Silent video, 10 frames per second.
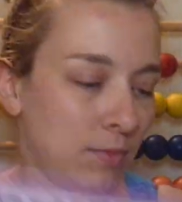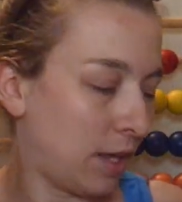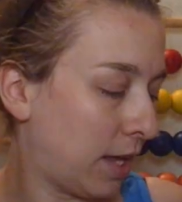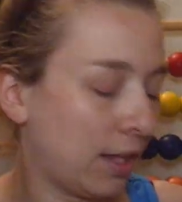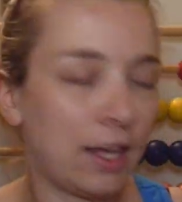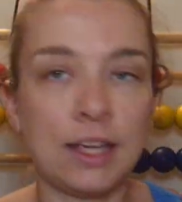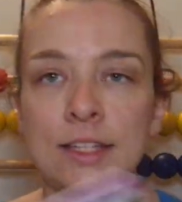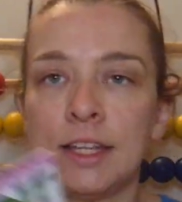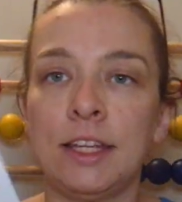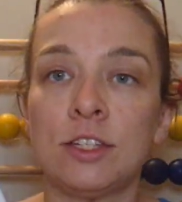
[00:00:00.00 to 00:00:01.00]
And like I said,
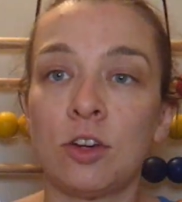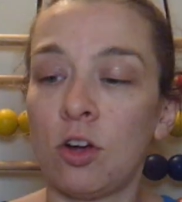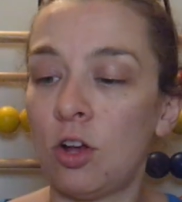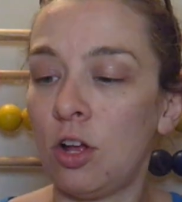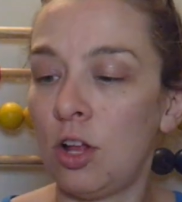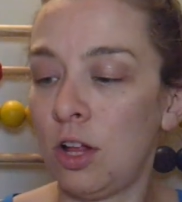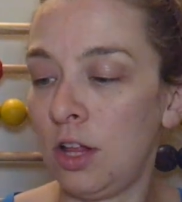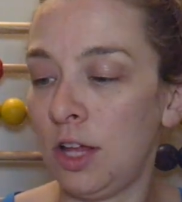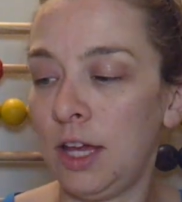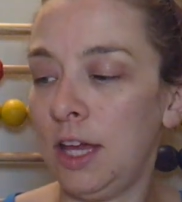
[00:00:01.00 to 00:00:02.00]
these are all
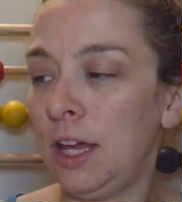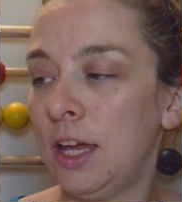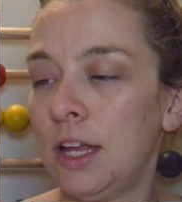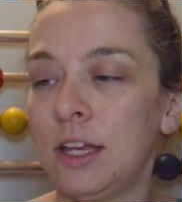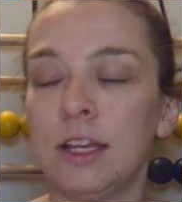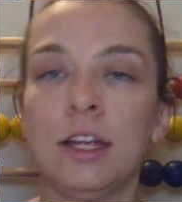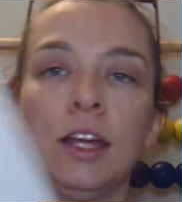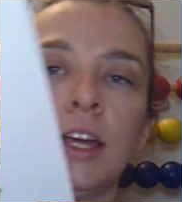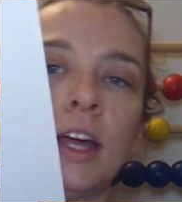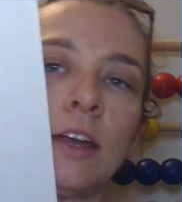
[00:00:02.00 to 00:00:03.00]
in
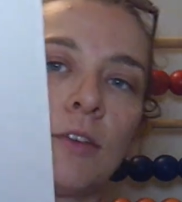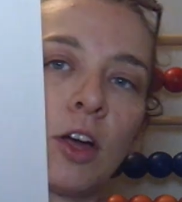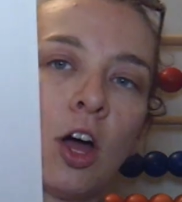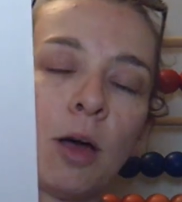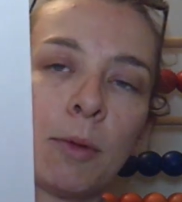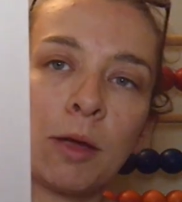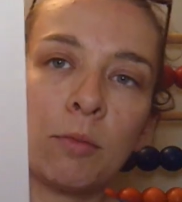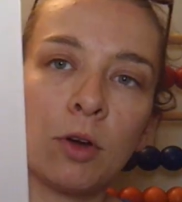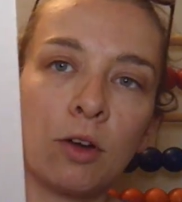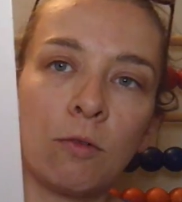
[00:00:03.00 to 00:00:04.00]
kind of a comic
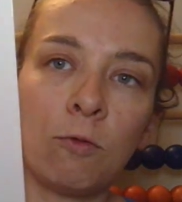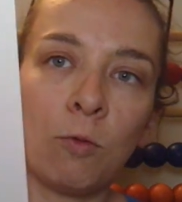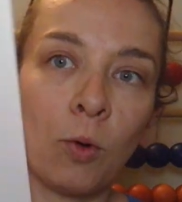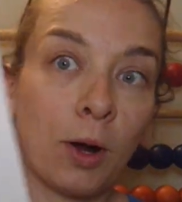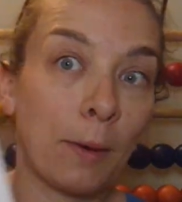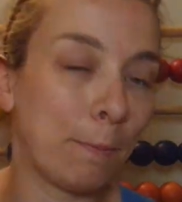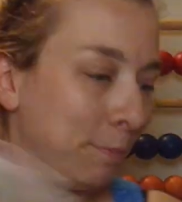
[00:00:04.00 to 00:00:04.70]
book form.